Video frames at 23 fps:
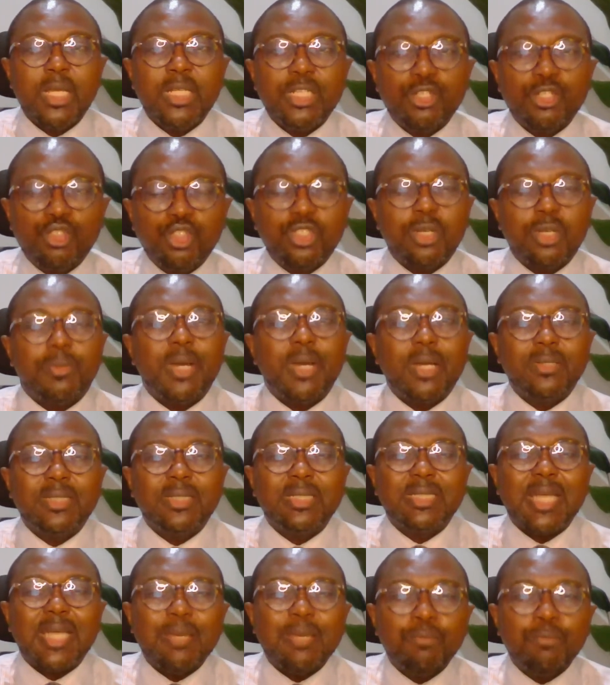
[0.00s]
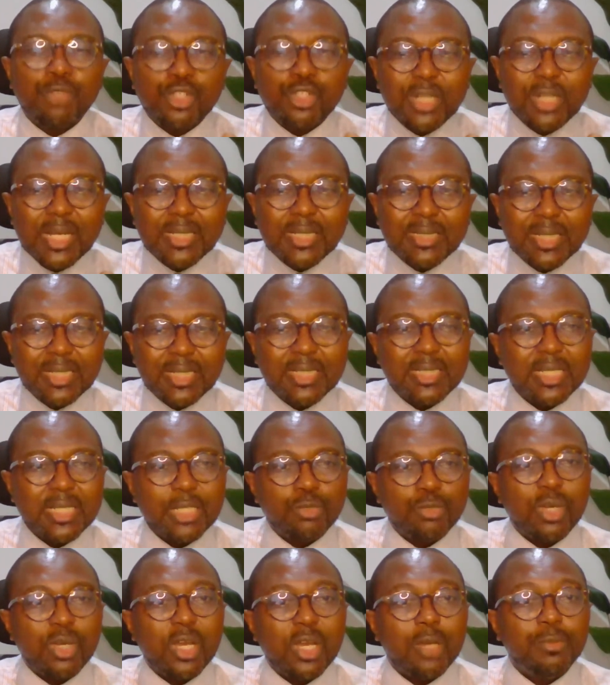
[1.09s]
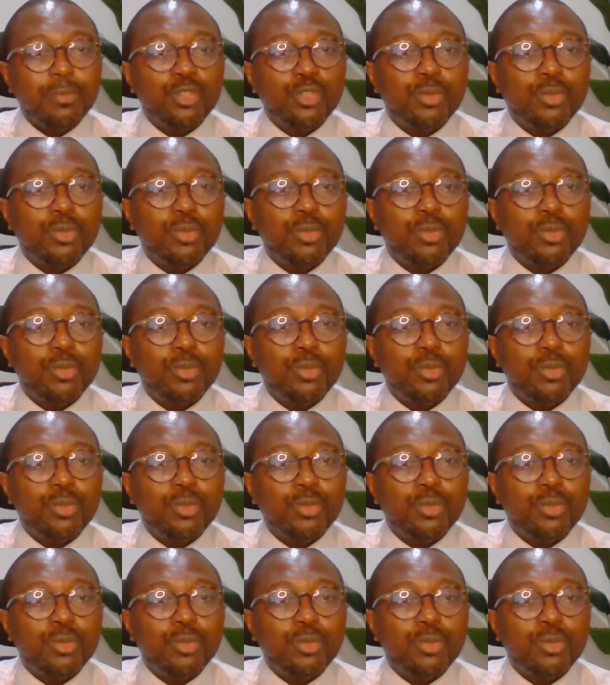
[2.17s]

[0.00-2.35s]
The truth about it is that emotional intelligence will help